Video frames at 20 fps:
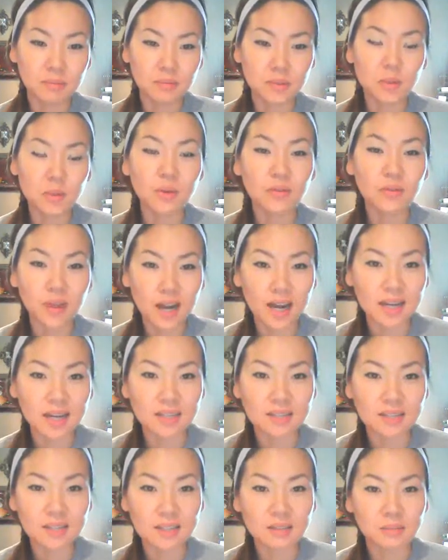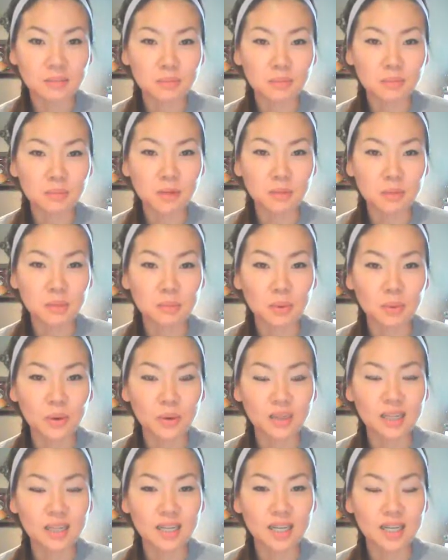to advise, most
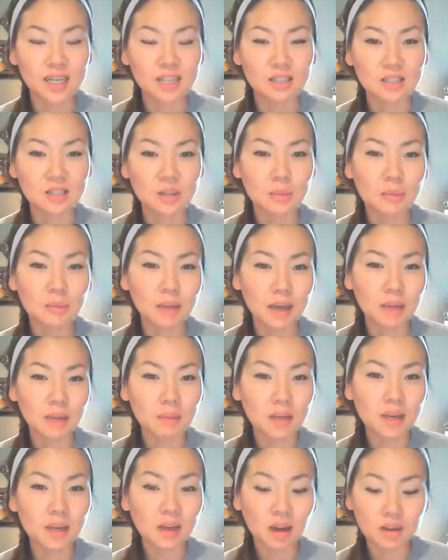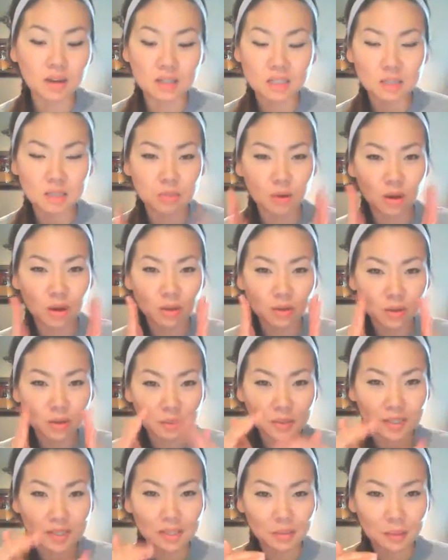importantly, is to maybe on a small little
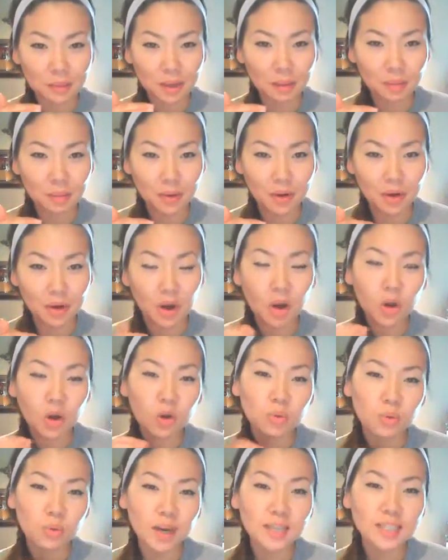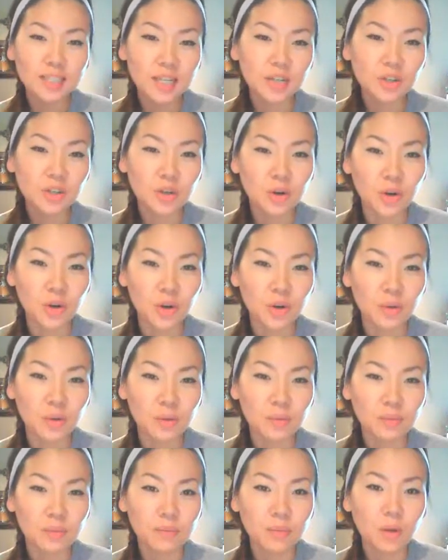piece of paper write down your
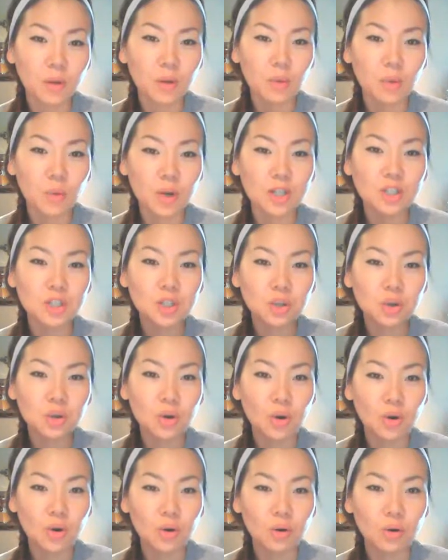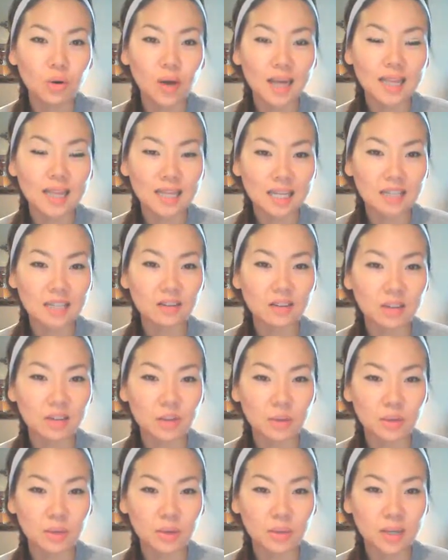goal. What is your goal at the end of the
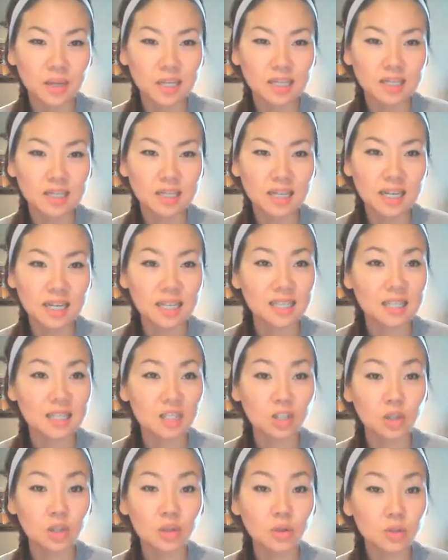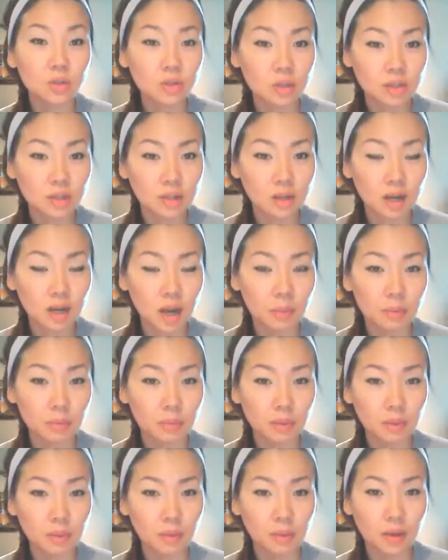3 weeks? Is it to lose a
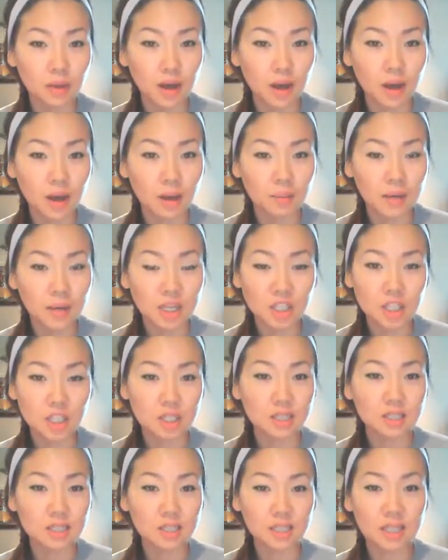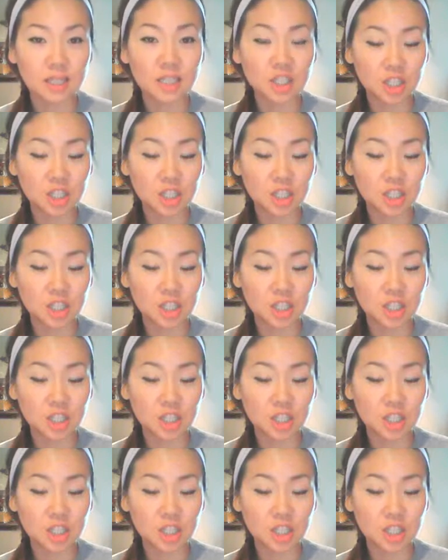couple inches,